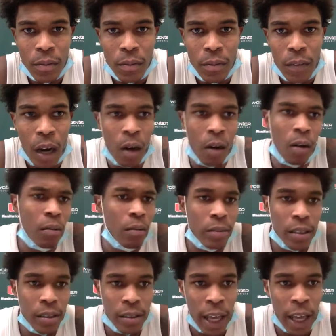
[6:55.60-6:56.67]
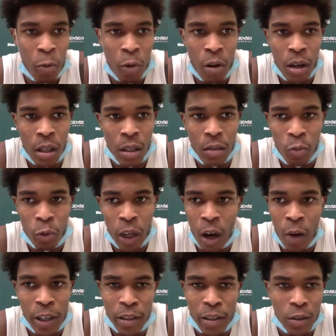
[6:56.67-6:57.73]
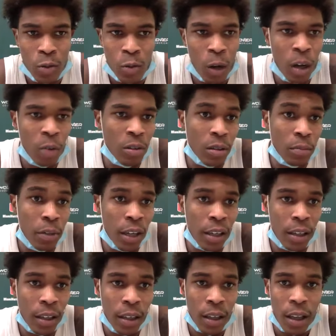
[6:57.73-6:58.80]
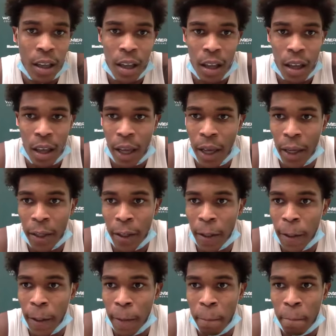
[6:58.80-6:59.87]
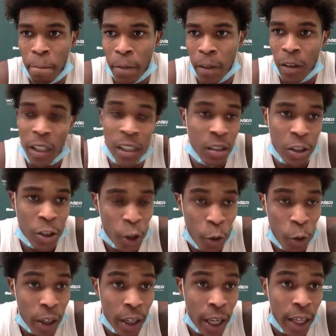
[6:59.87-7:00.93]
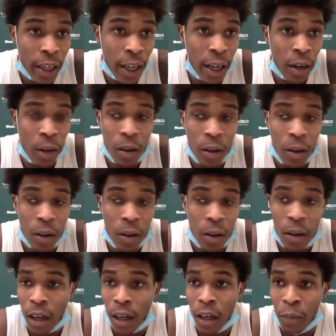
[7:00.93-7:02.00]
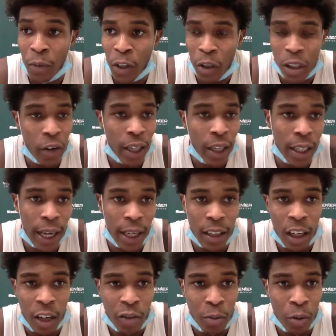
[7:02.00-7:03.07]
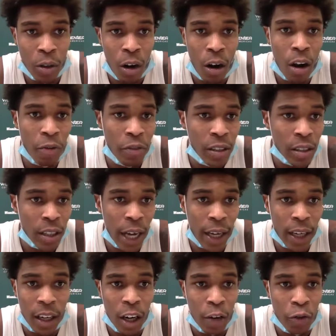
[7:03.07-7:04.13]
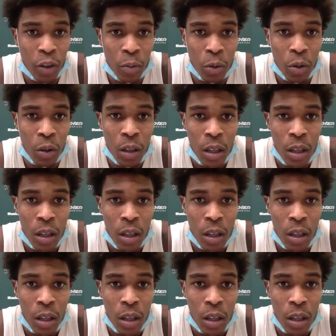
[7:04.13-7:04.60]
Oh, since day one, we always knew Wong was a bucket. And, you know, he's just showing that now. You know, he's finally gotten comfortable in our offense, gotten comfortable.